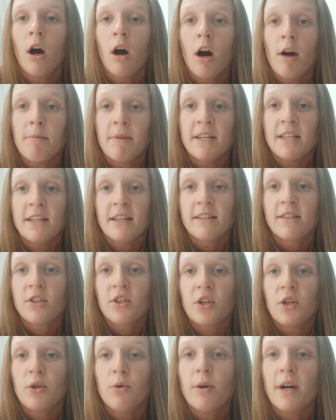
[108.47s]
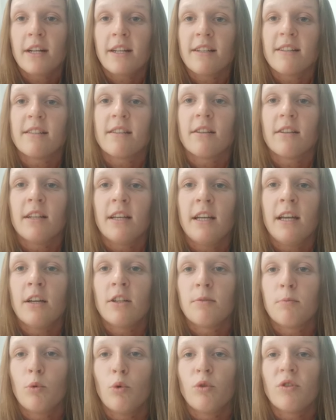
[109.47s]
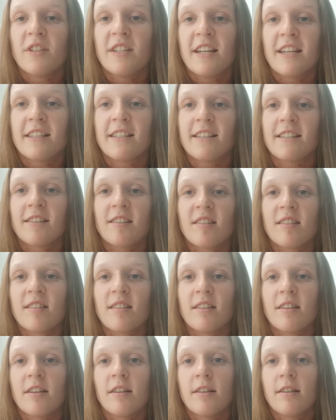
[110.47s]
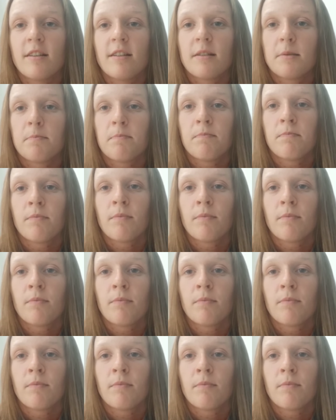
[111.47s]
I'm in year 2 and I study sports and exercise science.